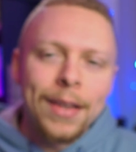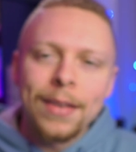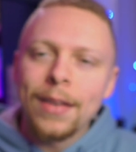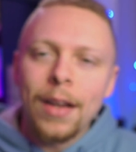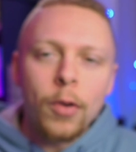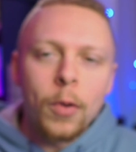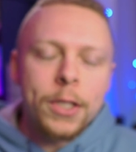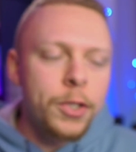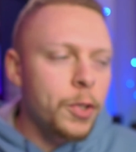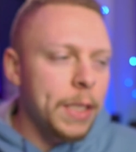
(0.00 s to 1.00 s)
I've
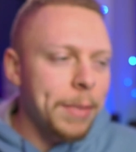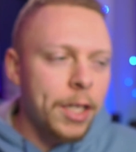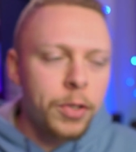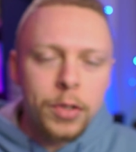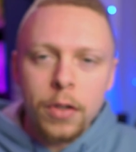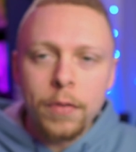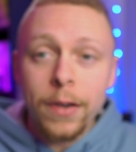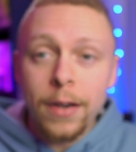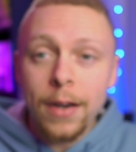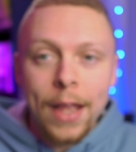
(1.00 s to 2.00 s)
always enjoyed Mashle so
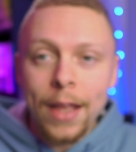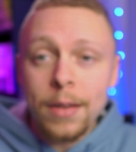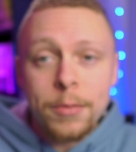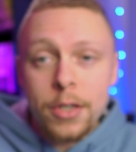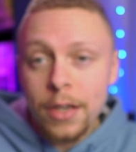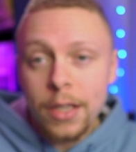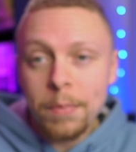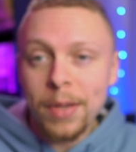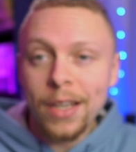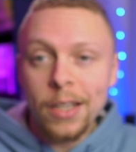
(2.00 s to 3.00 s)
far, and I'm just gonna
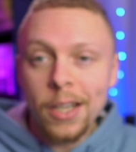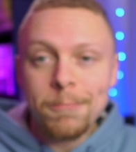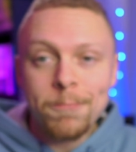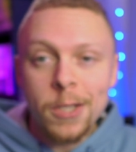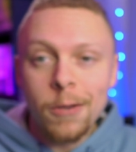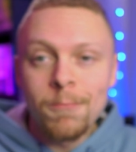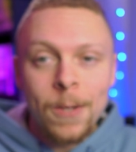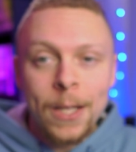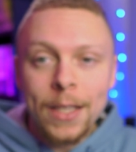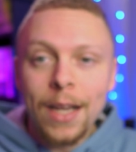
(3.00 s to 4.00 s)
keep picking it up. So
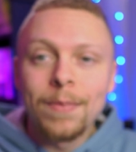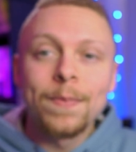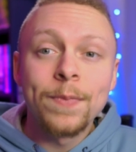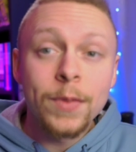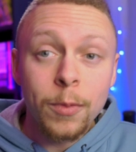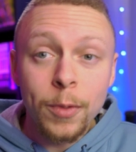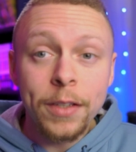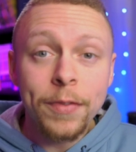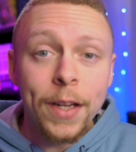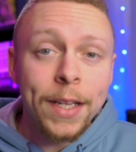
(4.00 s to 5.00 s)
yeah,
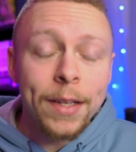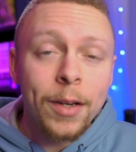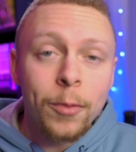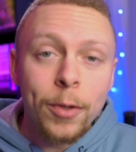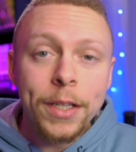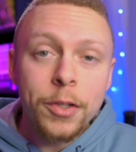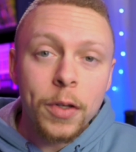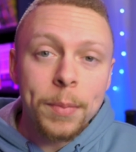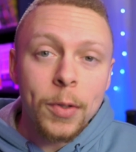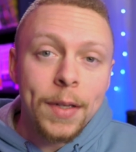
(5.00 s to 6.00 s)
really funny, really
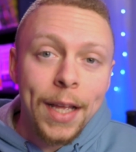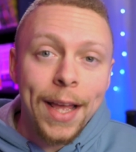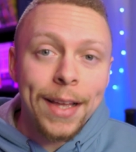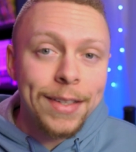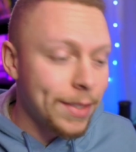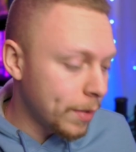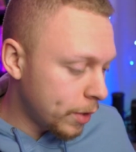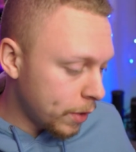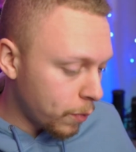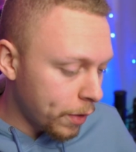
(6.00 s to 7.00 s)
enjoyable, and
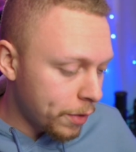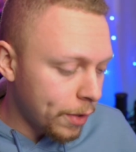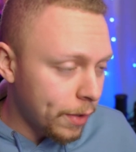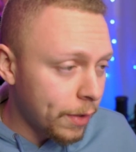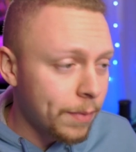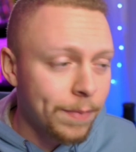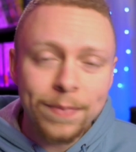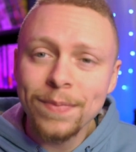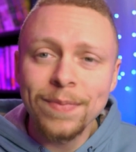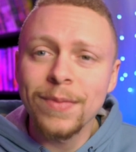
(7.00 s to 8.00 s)
just wanted to
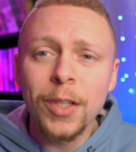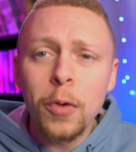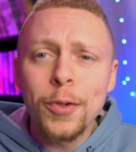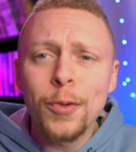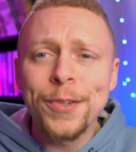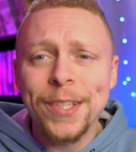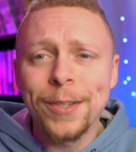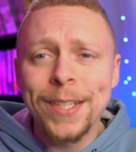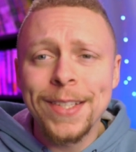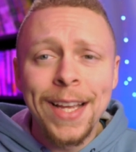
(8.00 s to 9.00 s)
go-to
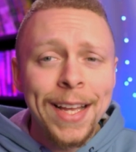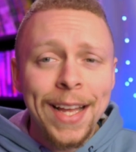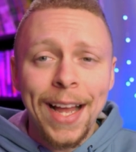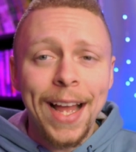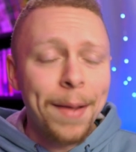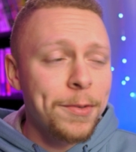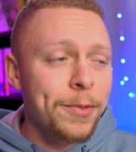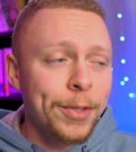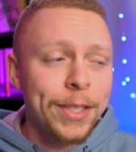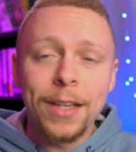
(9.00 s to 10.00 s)
series. I
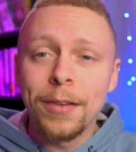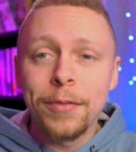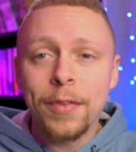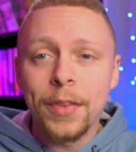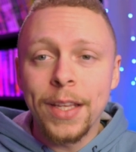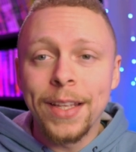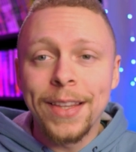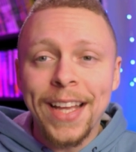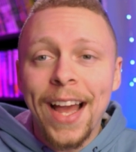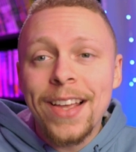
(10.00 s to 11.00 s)
absolutely love the
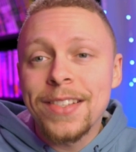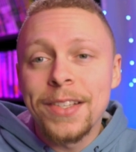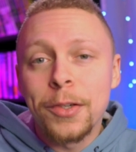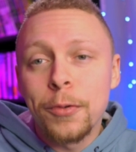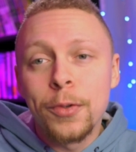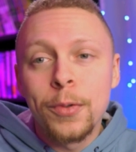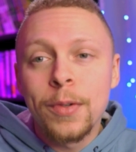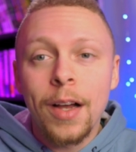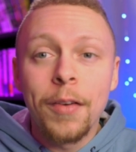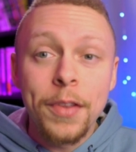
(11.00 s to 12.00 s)
cast and the crew
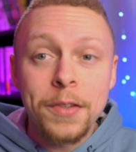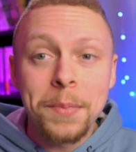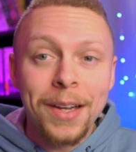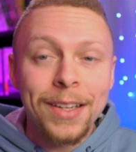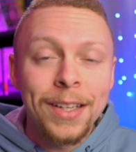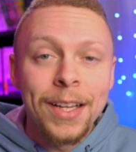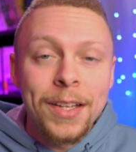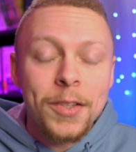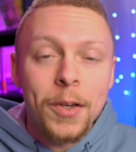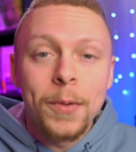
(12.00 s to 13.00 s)
of this manga.
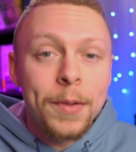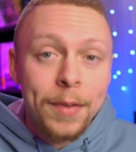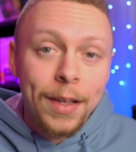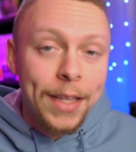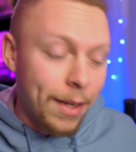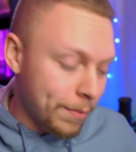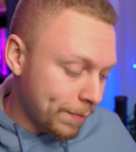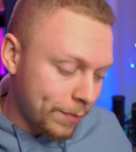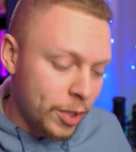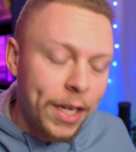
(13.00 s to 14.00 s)
So yeah,
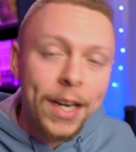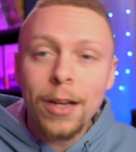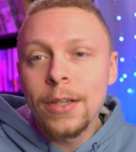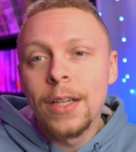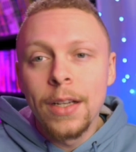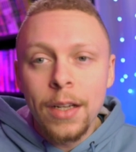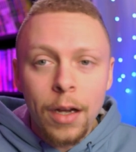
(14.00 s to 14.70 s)
check it out. Of